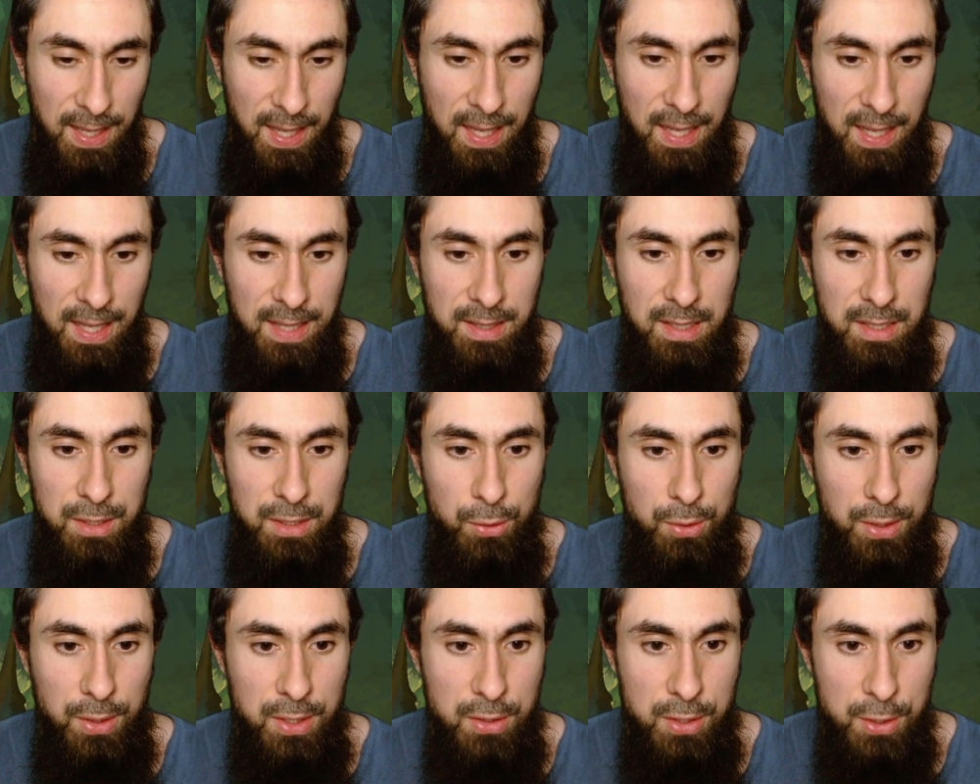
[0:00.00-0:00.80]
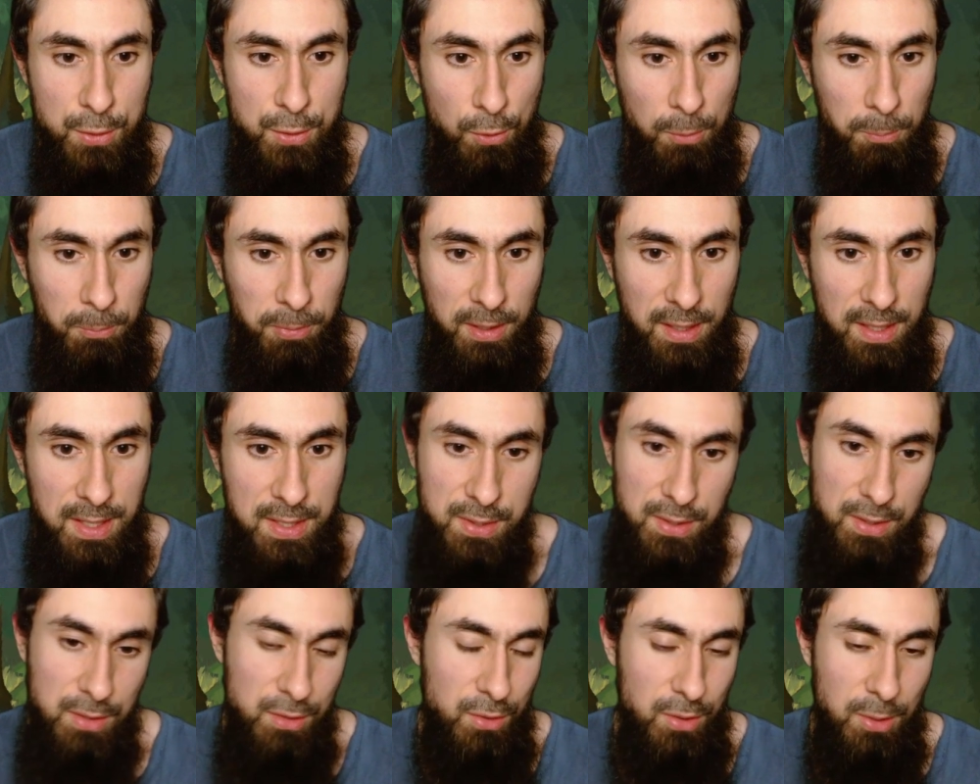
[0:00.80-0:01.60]
And then you can just replace
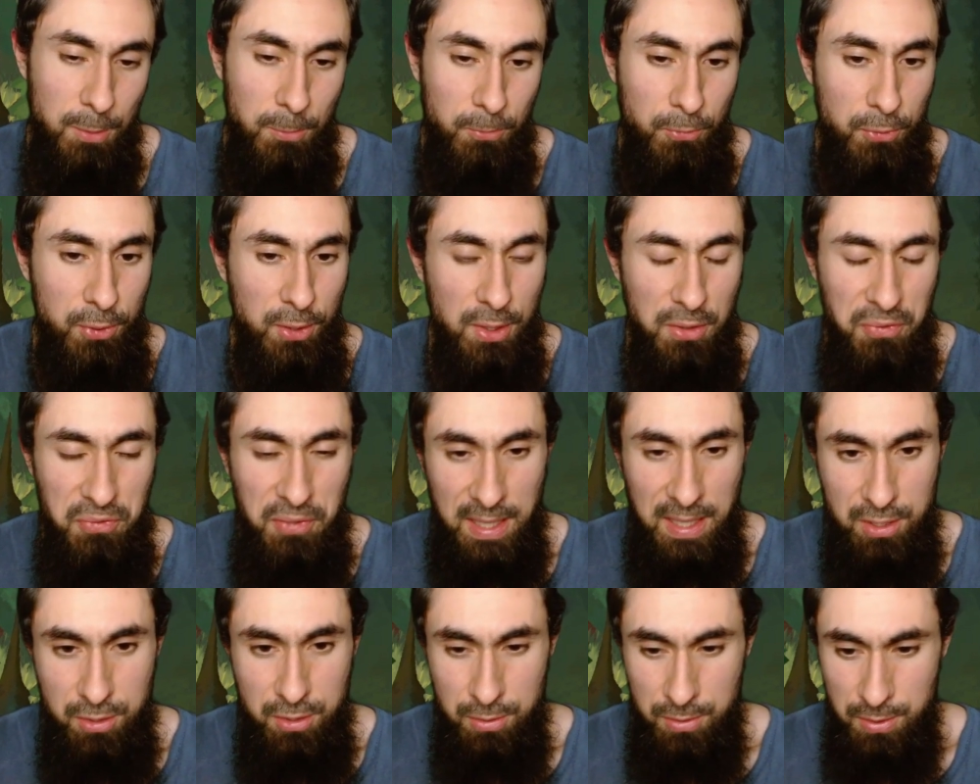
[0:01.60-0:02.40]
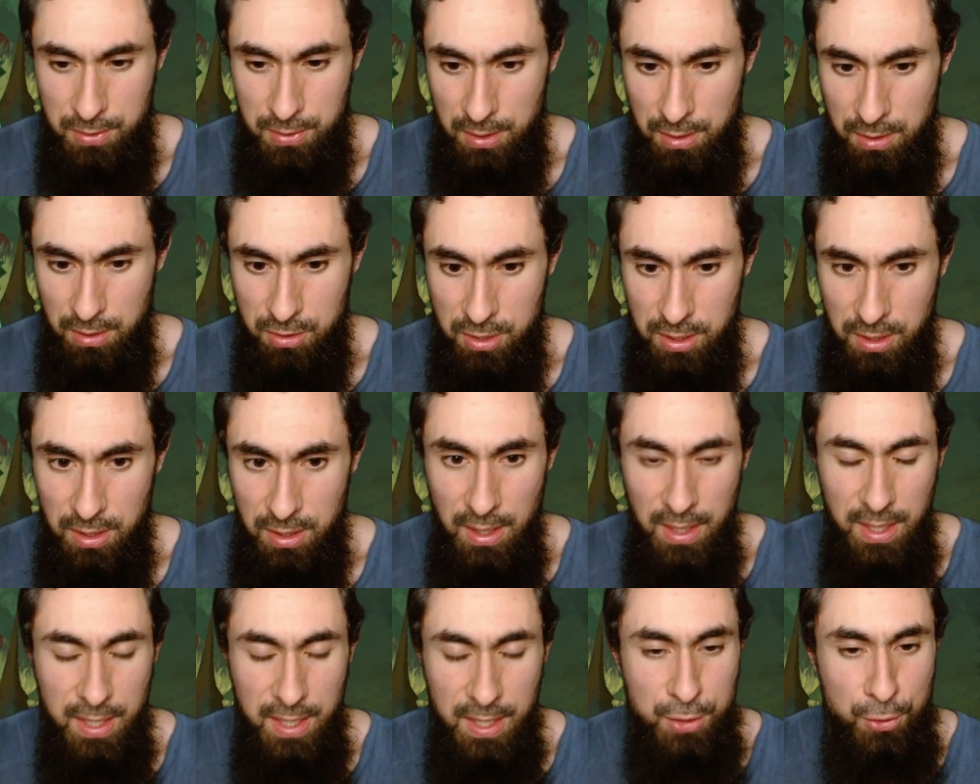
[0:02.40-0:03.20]
and complete a factional synergy.
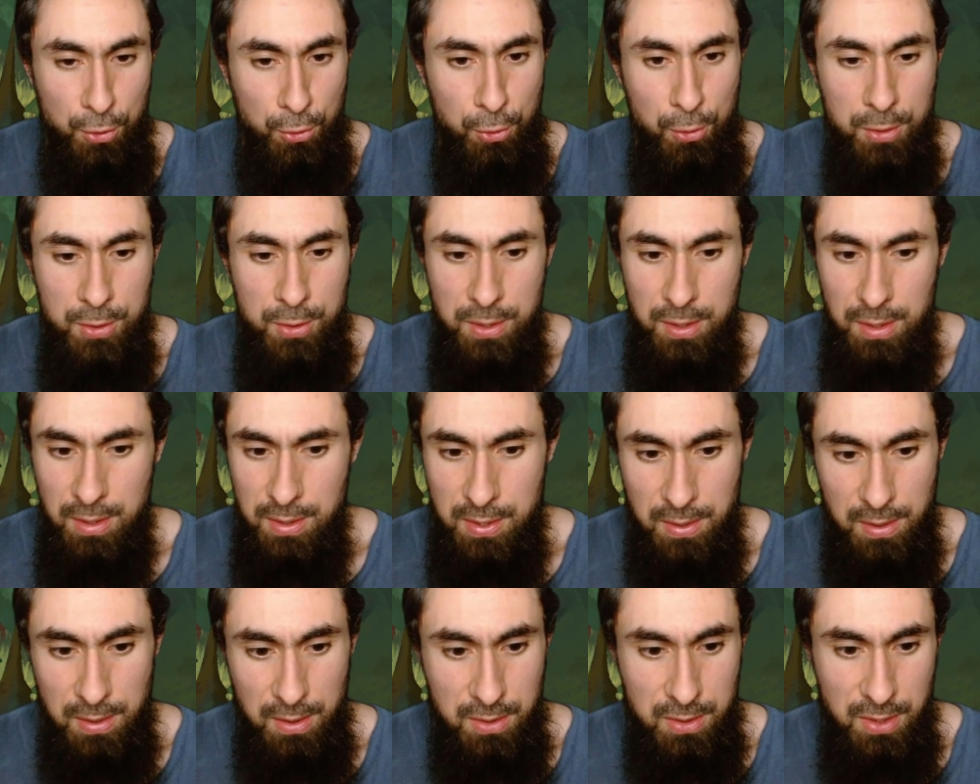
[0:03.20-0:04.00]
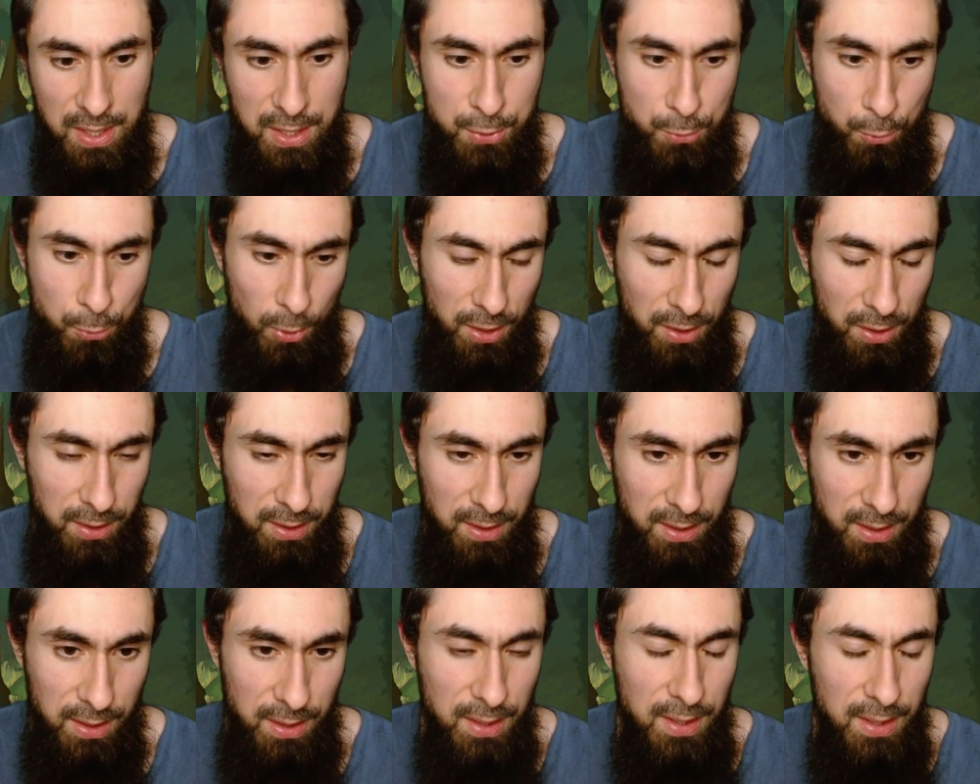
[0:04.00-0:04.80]
So who's going to synergize well
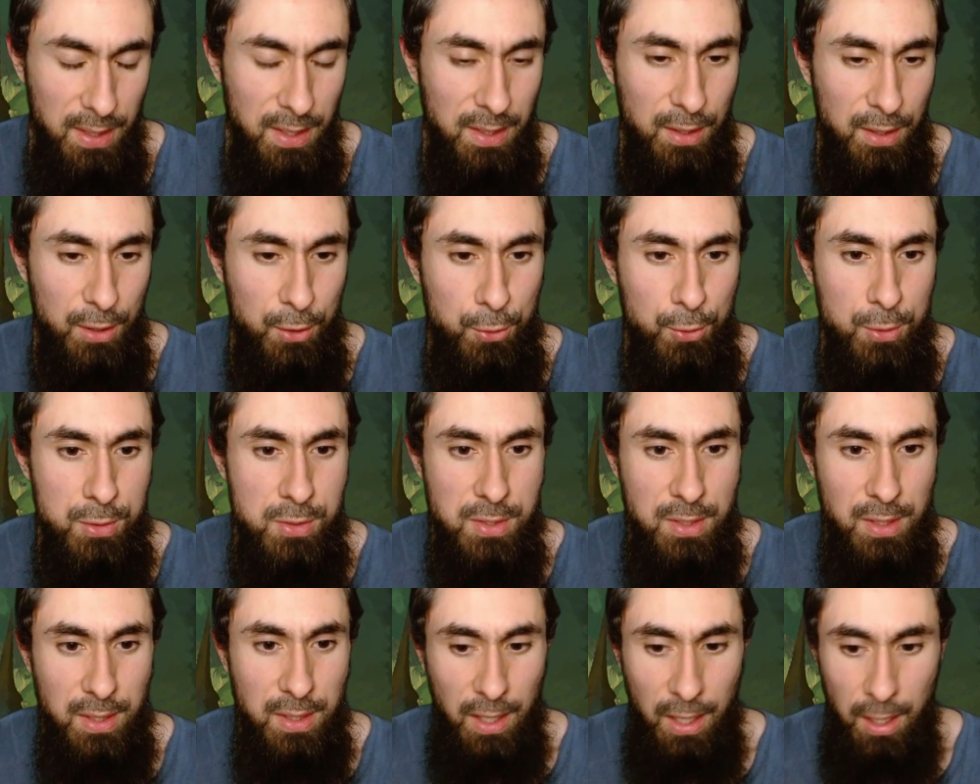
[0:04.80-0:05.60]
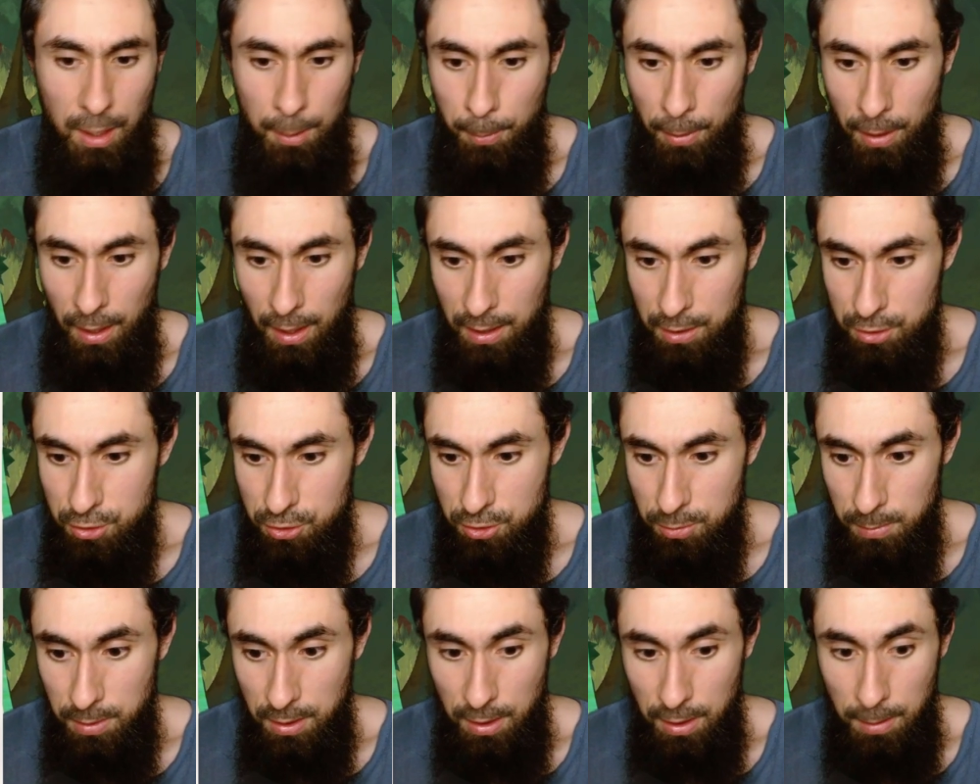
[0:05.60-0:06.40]
here? Like who's going to help
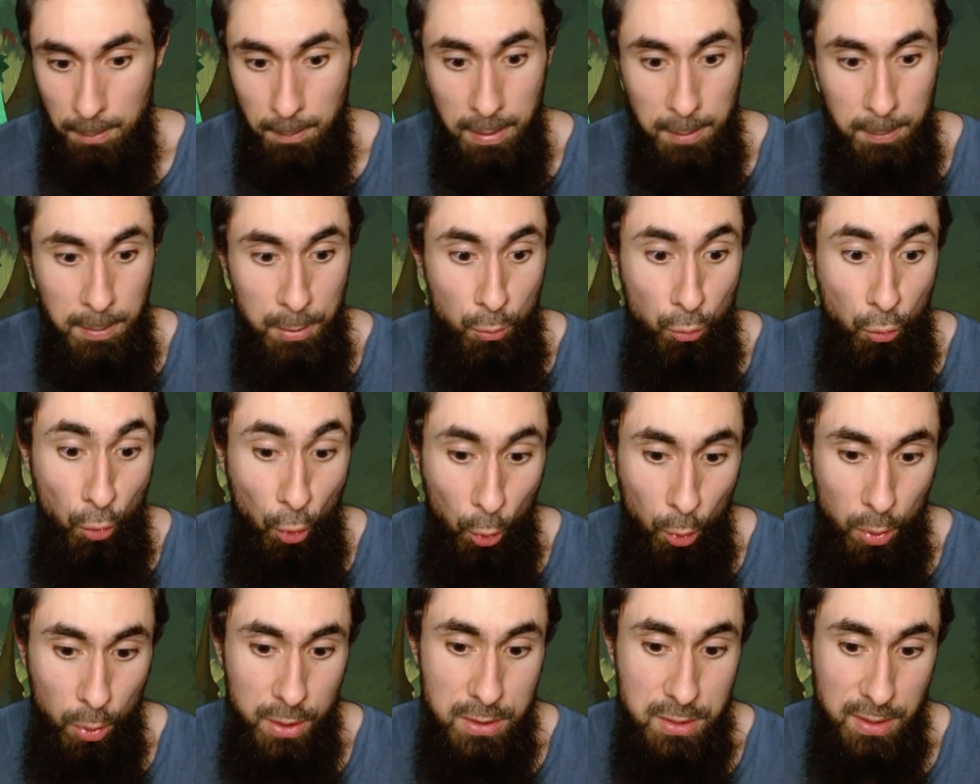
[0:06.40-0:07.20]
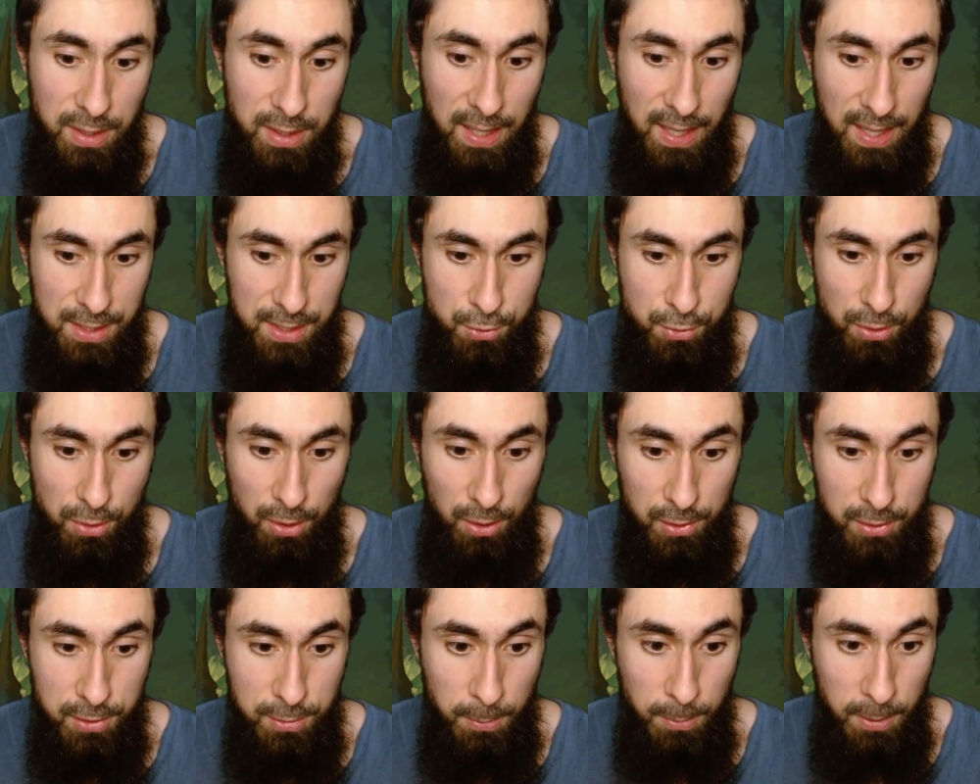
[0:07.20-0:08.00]
Shemira? Maybe Rowan to cast your
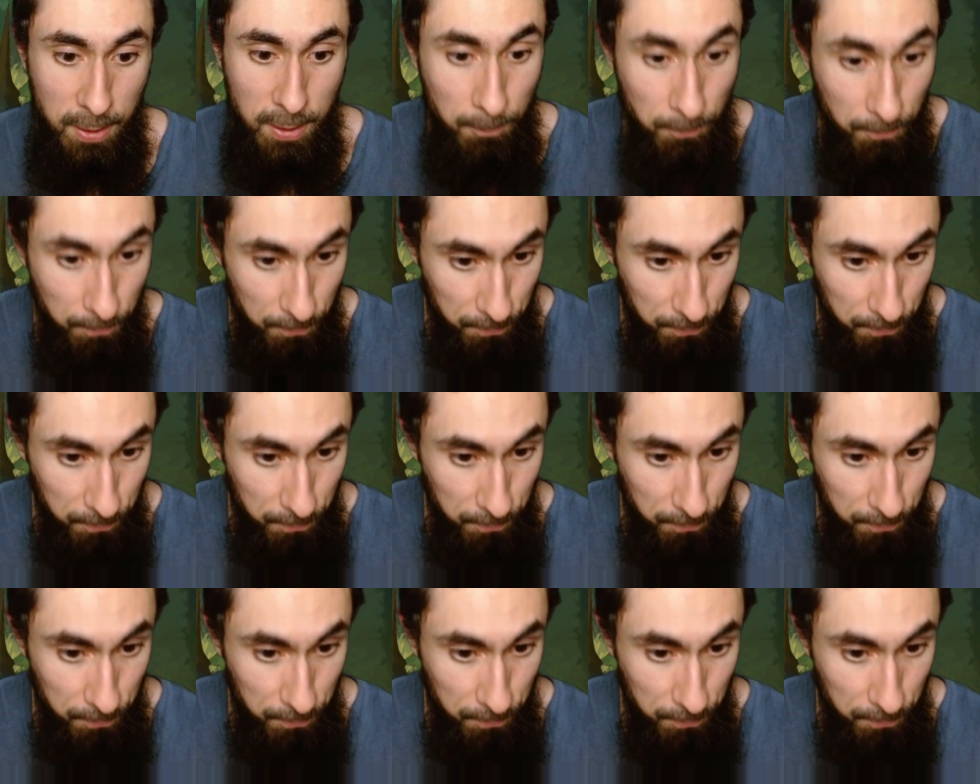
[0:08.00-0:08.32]
ultimate